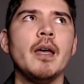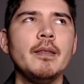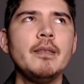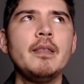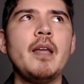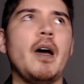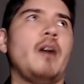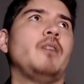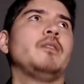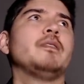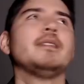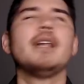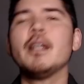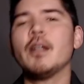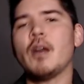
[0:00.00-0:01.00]
No,
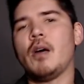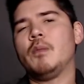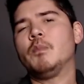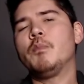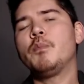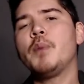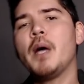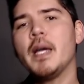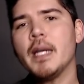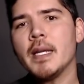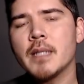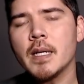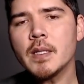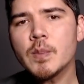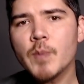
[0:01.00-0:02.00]
not at all. But
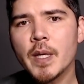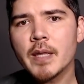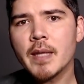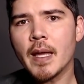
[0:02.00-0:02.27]
it does mean